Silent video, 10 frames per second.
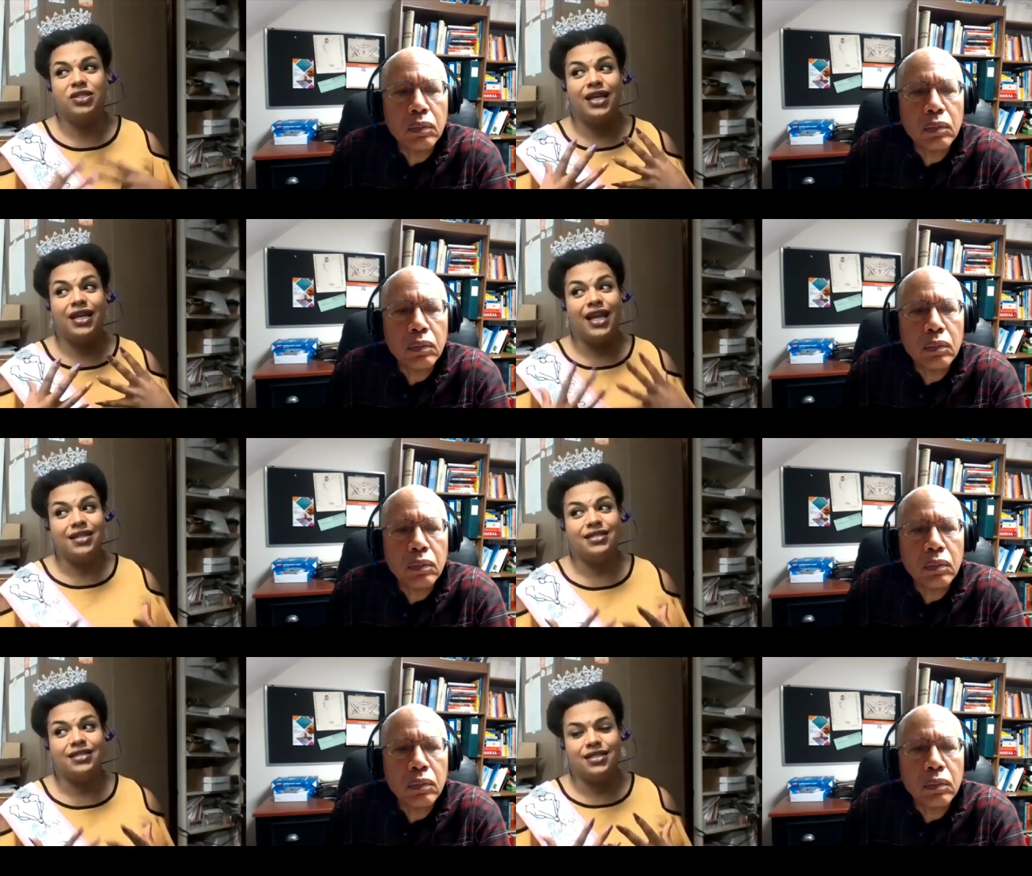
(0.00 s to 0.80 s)

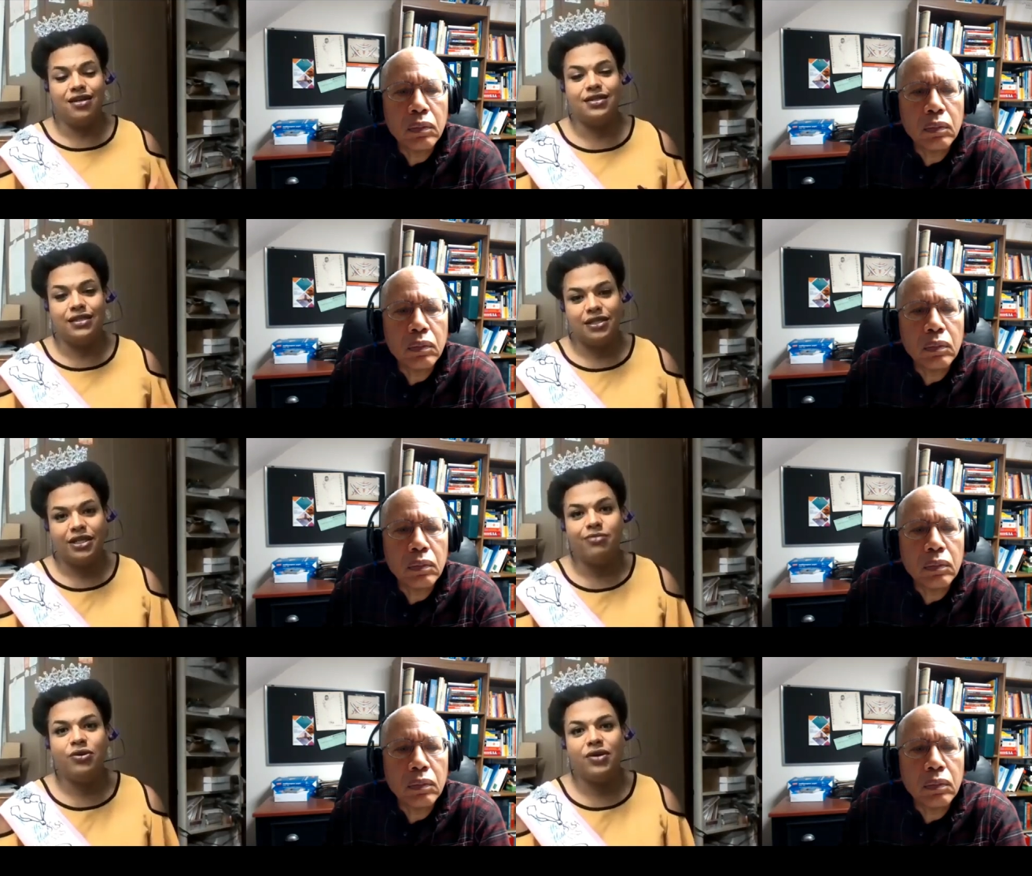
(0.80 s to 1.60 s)
Speaker 1: against us as a
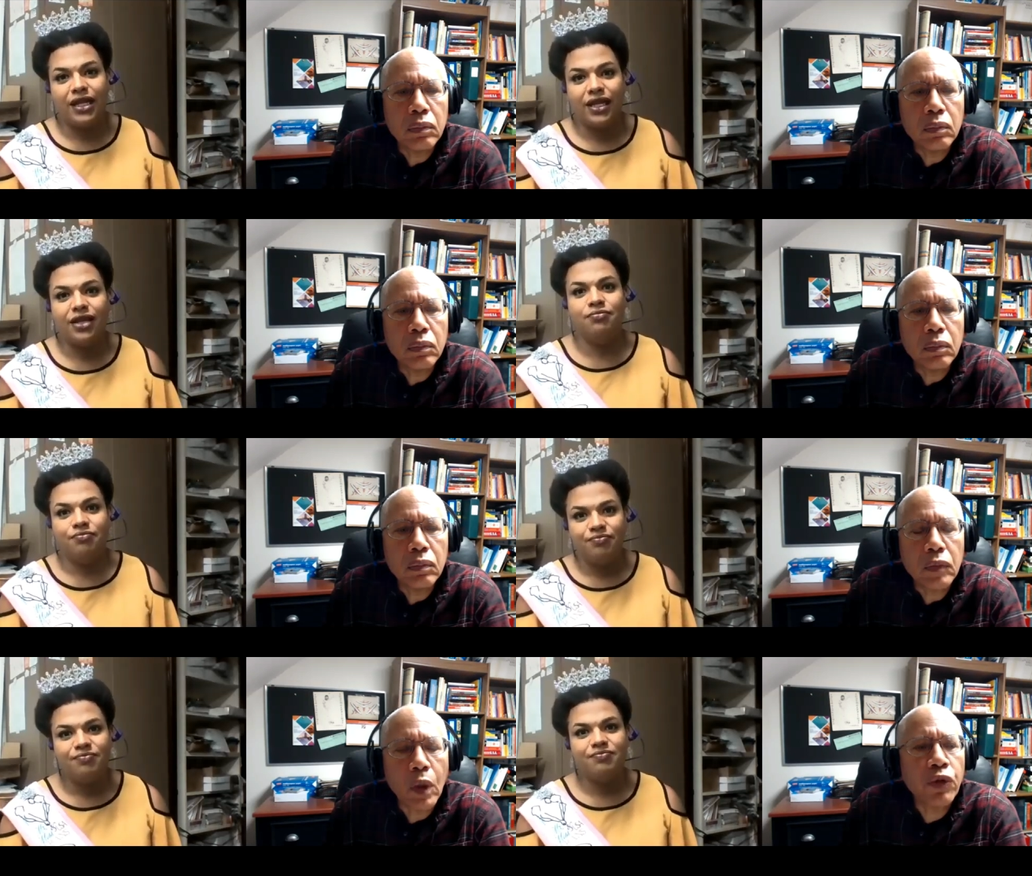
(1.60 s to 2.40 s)
community.
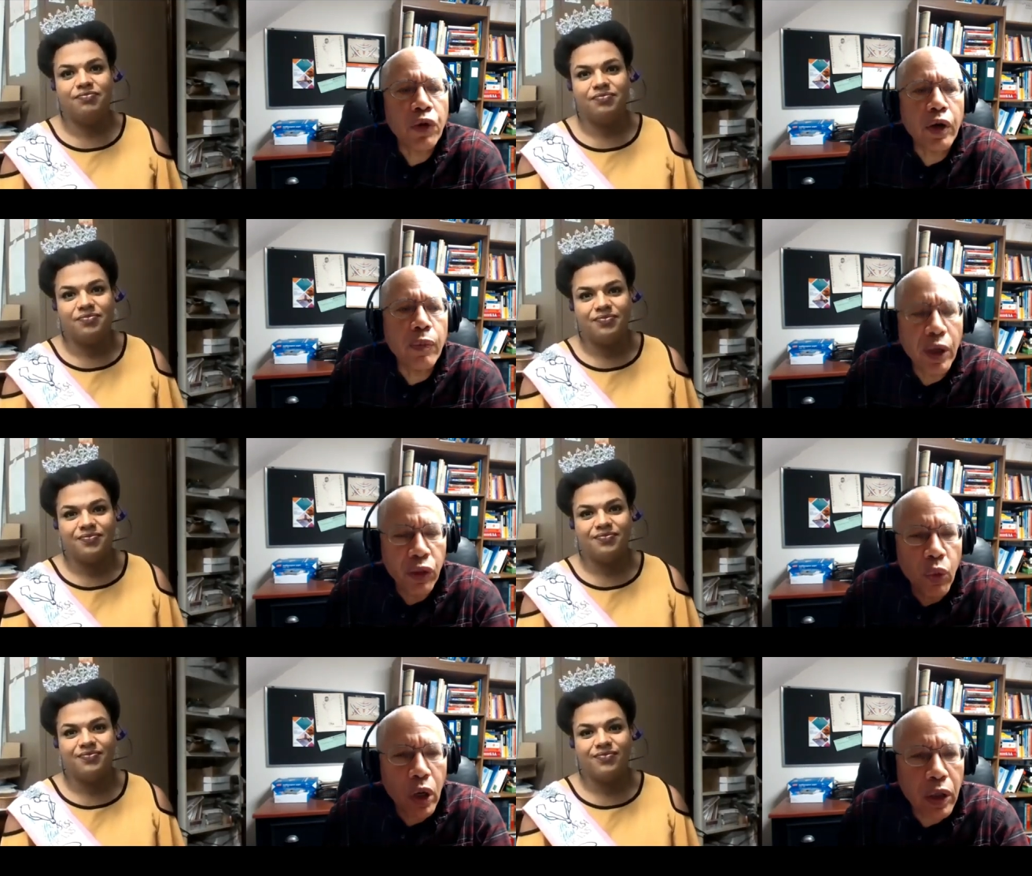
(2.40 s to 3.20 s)
Speaker 2: I'm sorry about
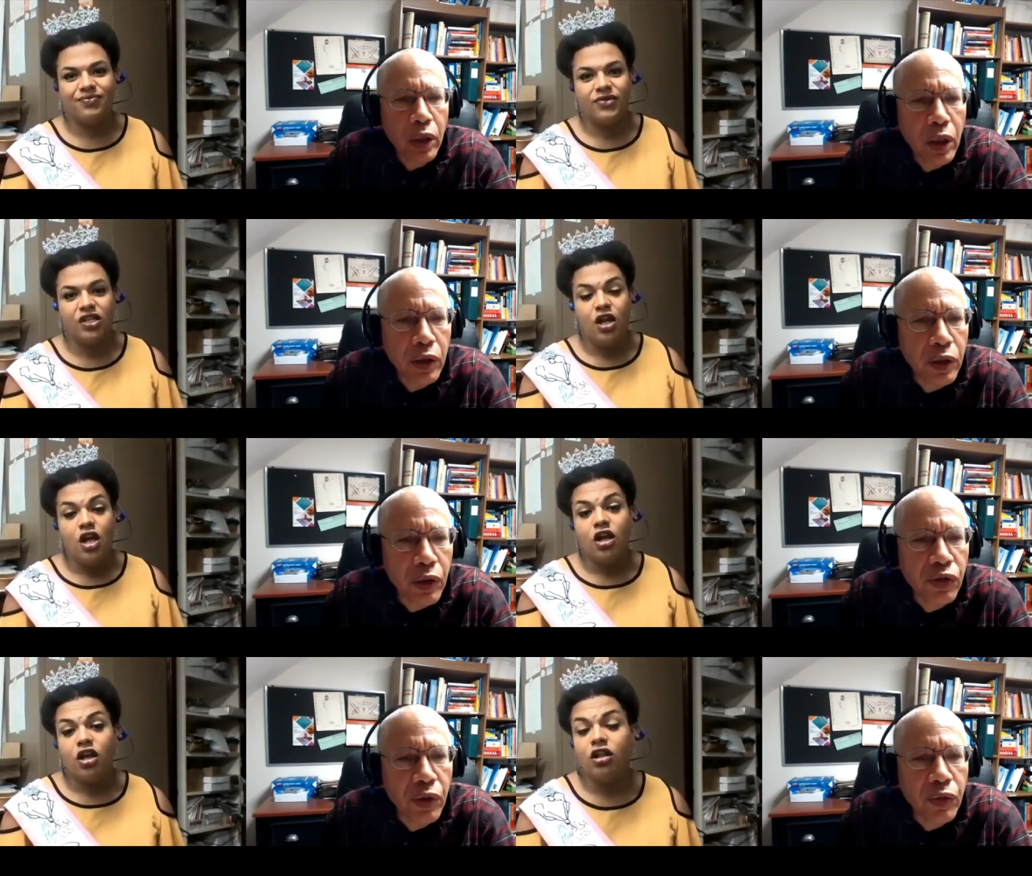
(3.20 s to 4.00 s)
the what? I didn't
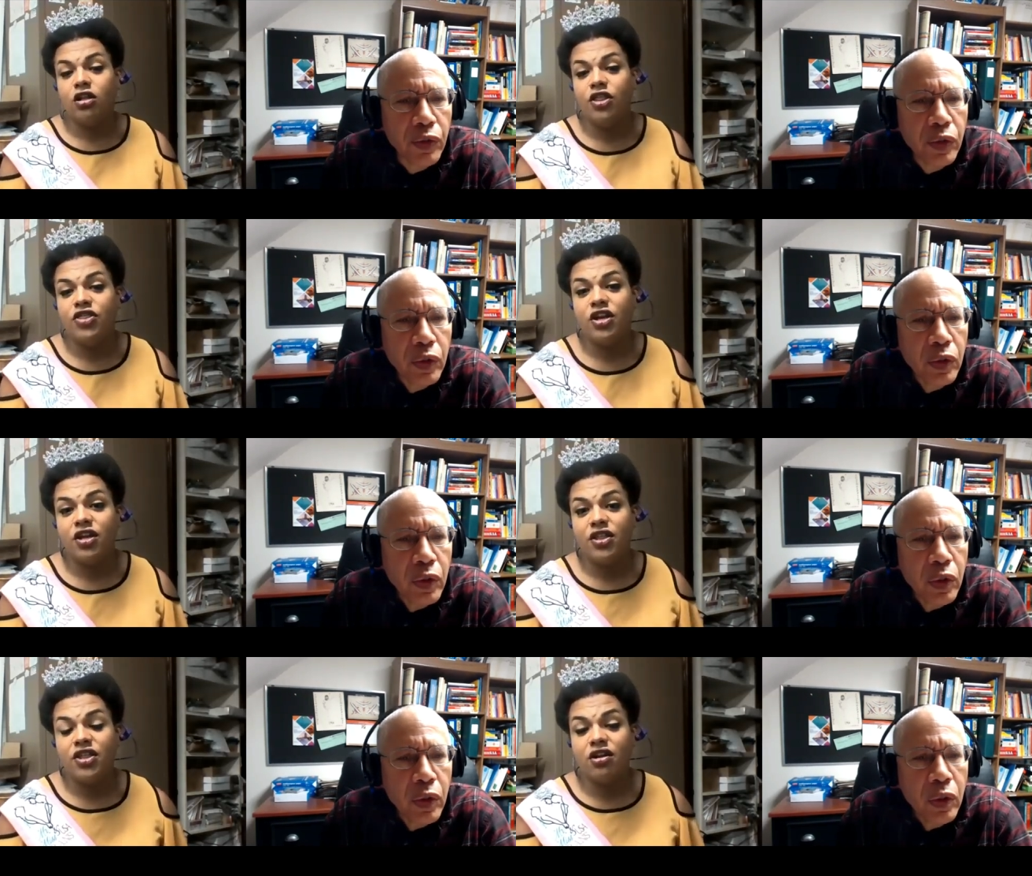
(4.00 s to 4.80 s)
understand.
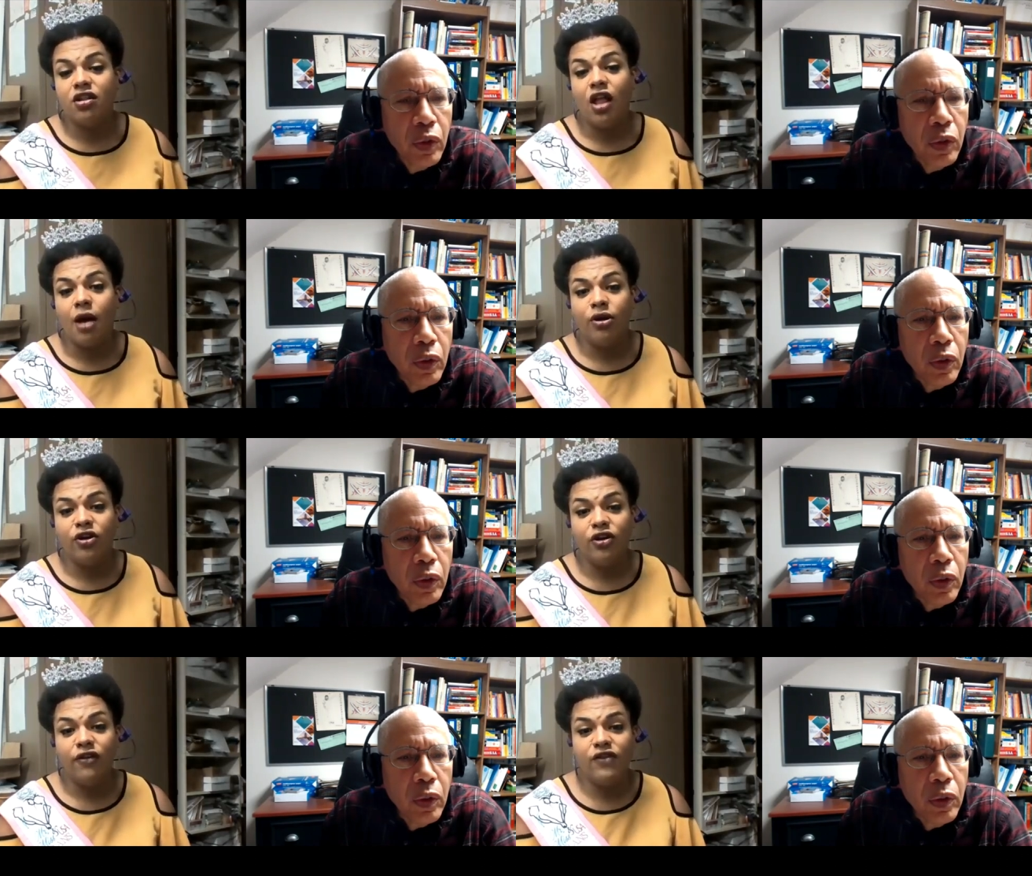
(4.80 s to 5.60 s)
Speaker 1: The the
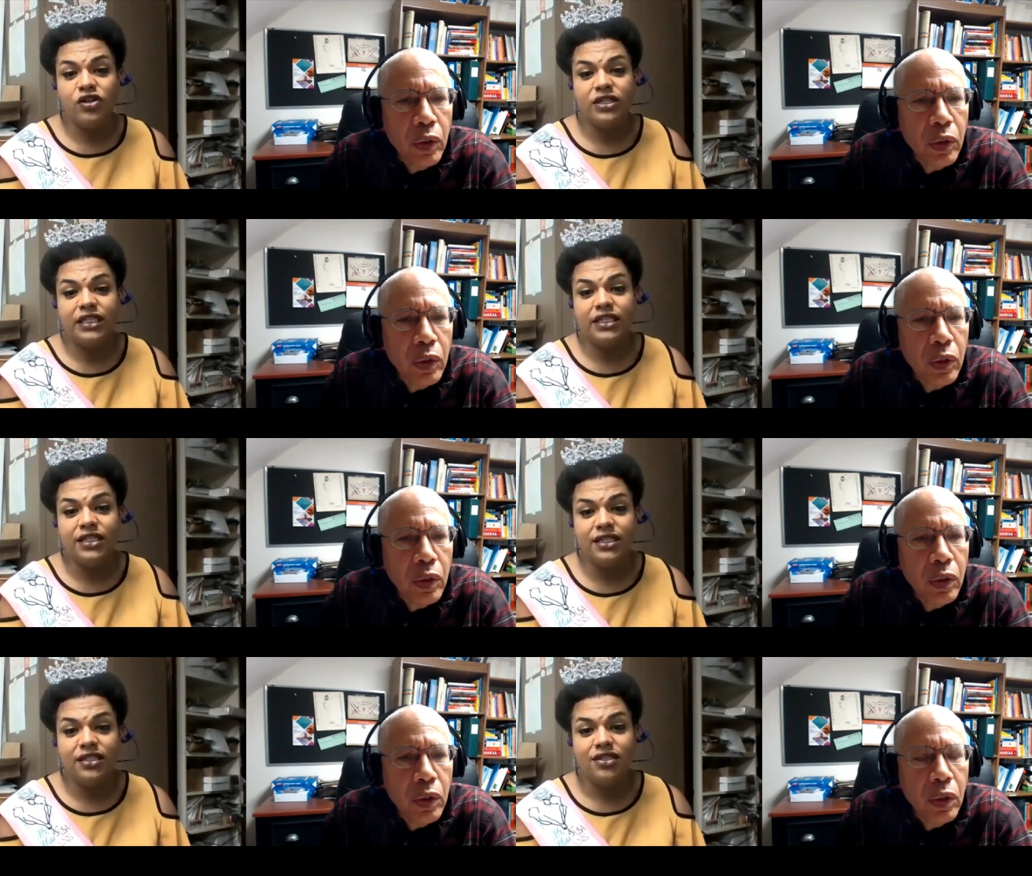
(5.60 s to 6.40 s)
clobber
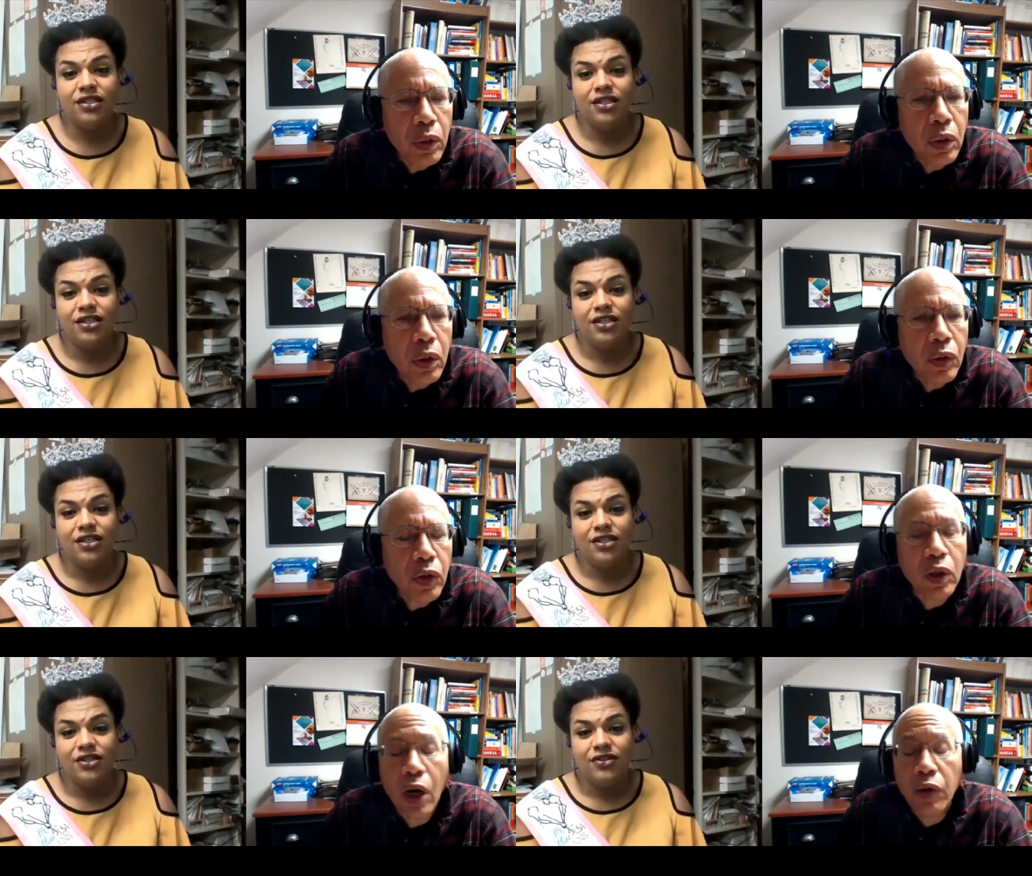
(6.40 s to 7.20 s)
verses.
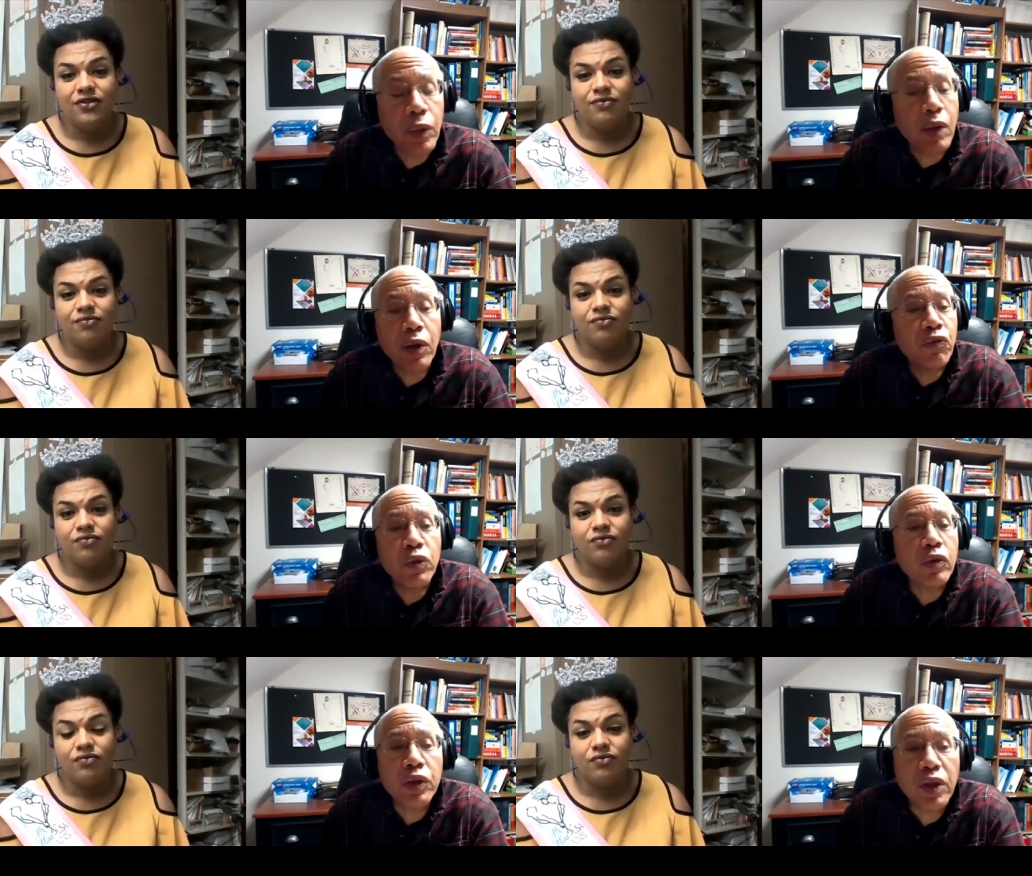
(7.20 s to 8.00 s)
Speaker 2: The, I'm not, not
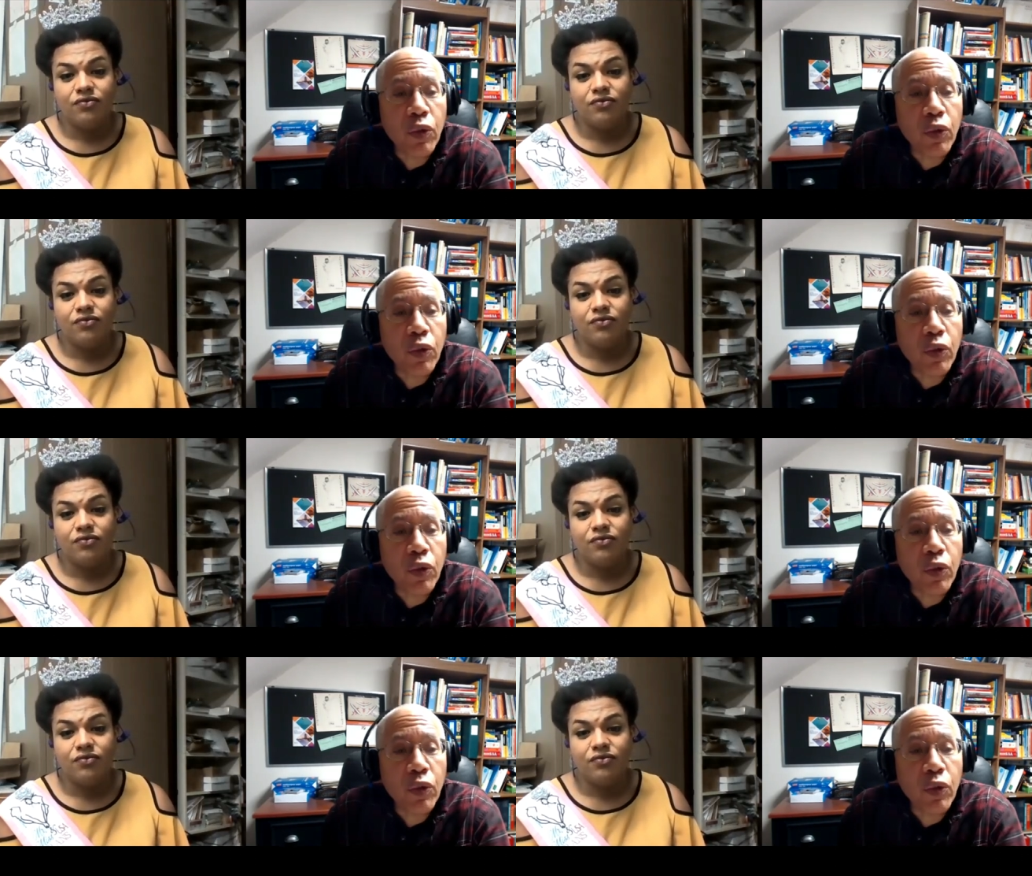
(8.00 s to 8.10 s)
familiar with that.